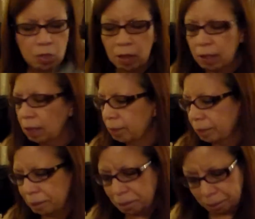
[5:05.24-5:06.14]
Dark,
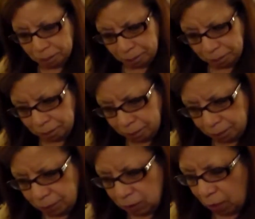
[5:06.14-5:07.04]

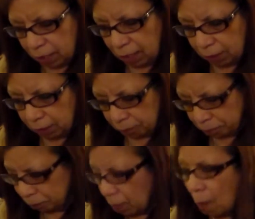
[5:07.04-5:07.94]
dark color.
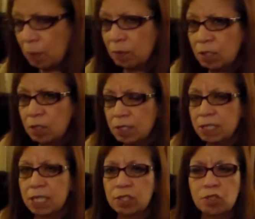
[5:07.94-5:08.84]
I'm going to read you the
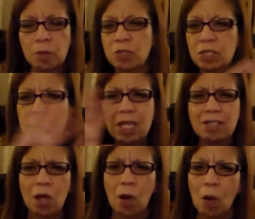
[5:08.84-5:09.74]
scent description. This
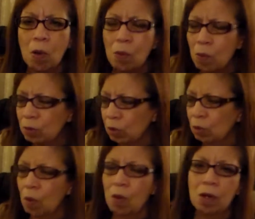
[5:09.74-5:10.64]
has a
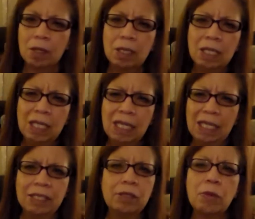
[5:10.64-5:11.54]
whole long
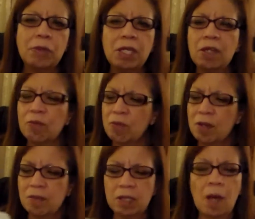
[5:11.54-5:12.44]
little thing in
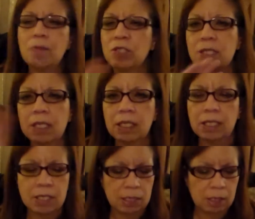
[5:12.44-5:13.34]
front of it. I'm just going to
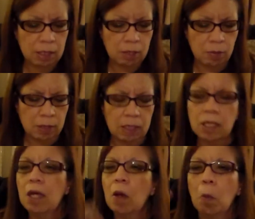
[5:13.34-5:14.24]
get to the nitty
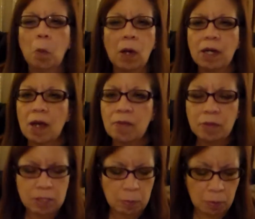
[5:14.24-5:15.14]
gritty,
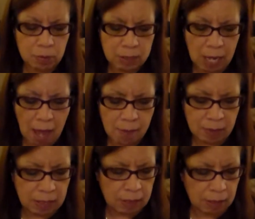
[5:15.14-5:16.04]
whatever it's supposed to
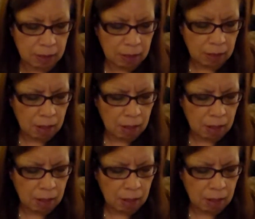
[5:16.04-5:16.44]
have in it.